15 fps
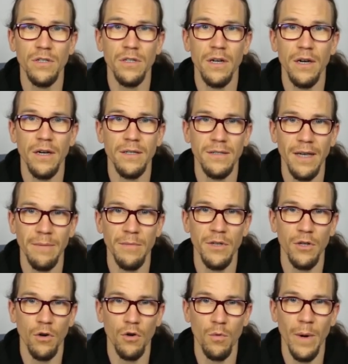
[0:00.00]
send me
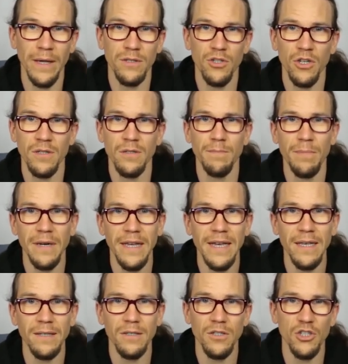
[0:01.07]
your questions,
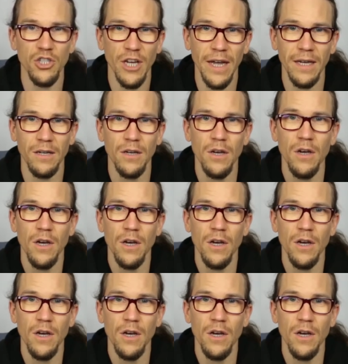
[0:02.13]
please check